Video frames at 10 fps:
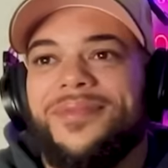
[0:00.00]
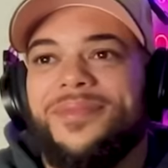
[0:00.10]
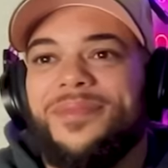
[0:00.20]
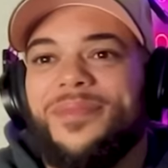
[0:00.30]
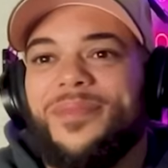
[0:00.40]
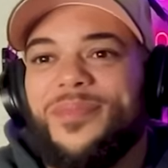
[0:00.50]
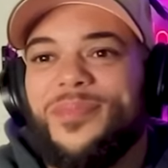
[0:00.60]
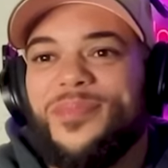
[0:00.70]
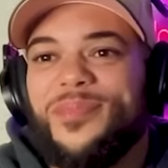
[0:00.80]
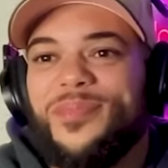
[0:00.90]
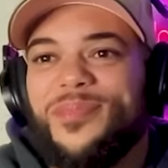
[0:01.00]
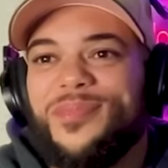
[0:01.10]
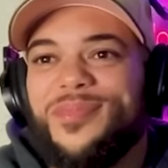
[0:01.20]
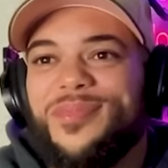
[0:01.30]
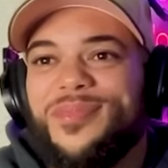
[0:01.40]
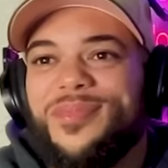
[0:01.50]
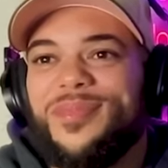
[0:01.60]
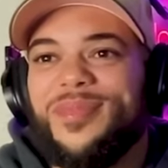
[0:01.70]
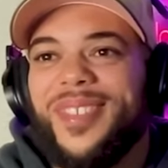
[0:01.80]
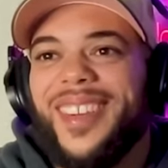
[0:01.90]

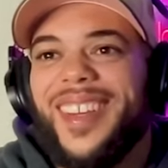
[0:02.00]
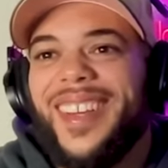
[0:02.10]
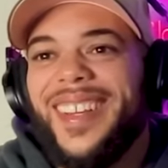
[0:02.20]
The person shown says nothing.